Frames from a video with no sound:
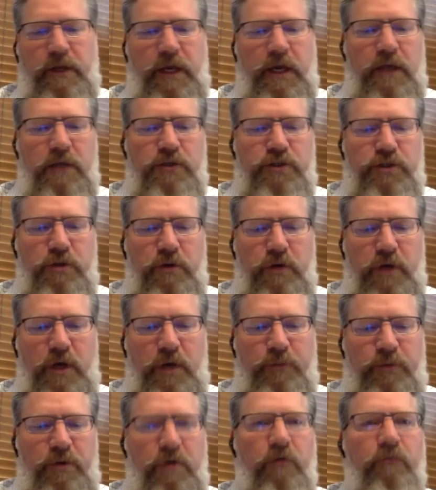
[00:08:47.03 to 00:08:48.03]
kind of showed
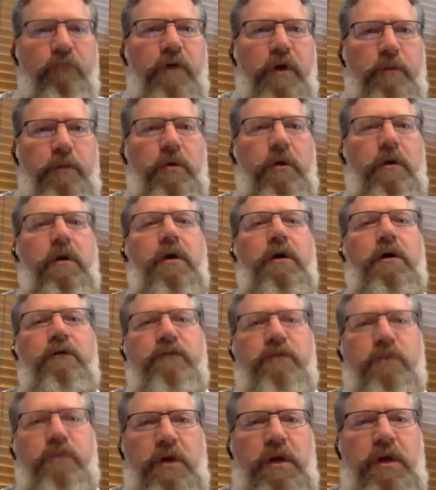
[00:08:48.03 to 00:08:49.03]
up in November of
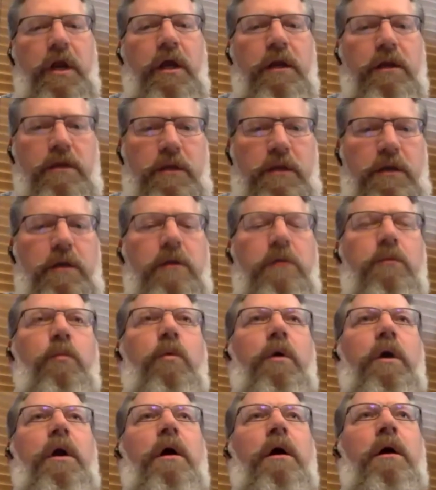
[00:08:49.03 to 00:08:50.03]
2019
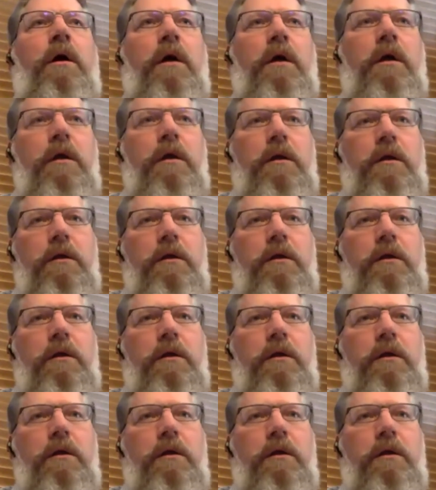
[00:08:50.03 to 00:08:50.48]
where